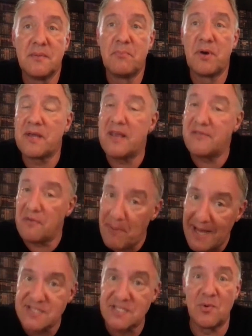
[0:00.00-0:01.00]
but even
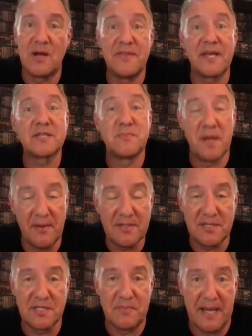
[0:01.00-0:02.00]
better when the
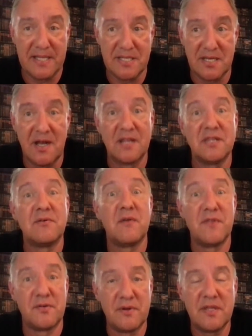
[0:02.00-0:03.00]
experience is better and
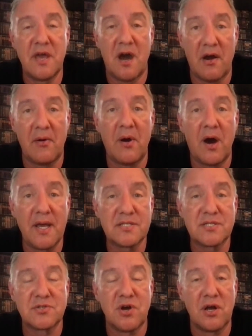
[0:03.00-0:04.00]
the ROI is
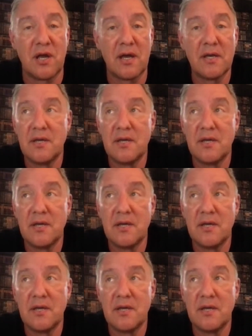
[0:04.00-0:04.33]
stronger.